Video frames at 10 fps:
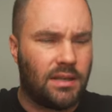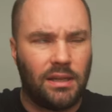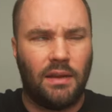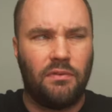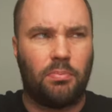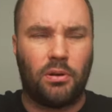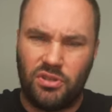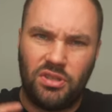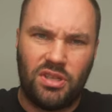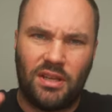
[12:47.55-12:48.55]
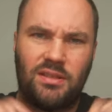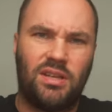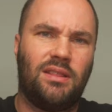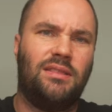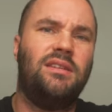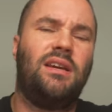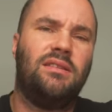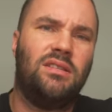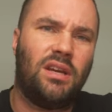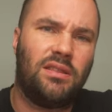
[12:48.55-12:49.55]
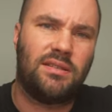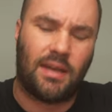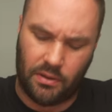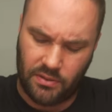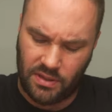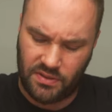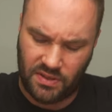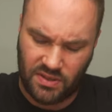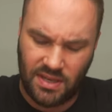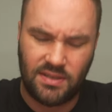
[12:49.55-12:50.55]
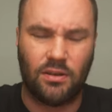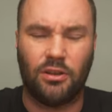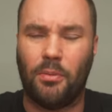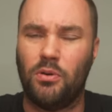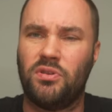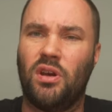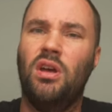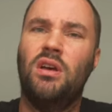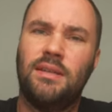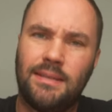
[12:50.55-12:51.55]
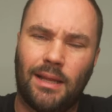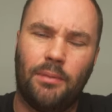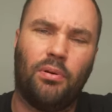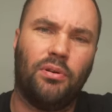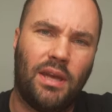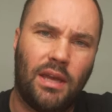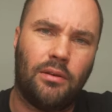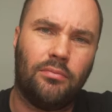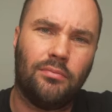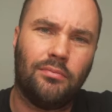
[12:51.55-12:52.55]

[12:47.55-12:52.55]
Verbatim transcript: I love the pro. Check, check, check, check this out. This is this on the Moza Slypod E.